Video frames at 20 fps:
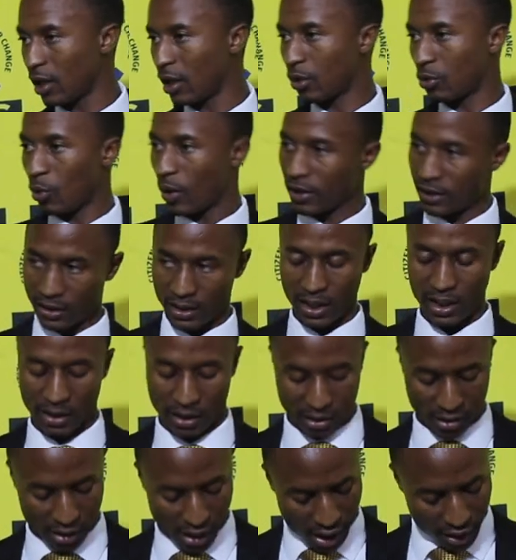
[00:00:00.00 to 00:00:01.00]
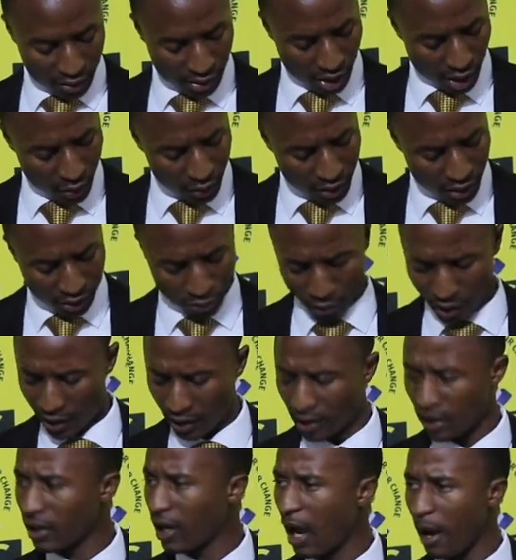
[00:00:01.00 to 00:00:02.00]
at what stage shall the
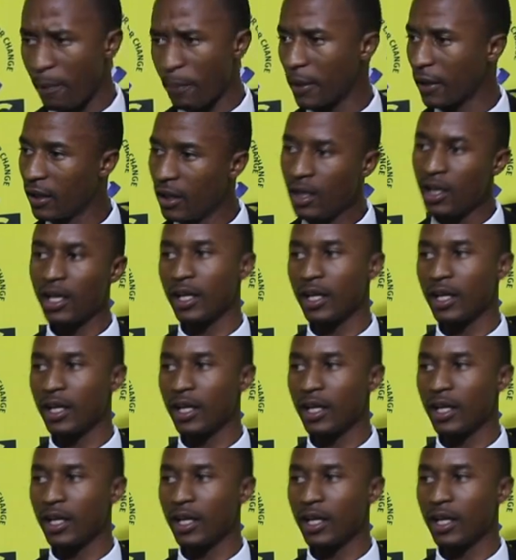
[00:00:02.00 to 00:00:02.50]
swearing-in happen,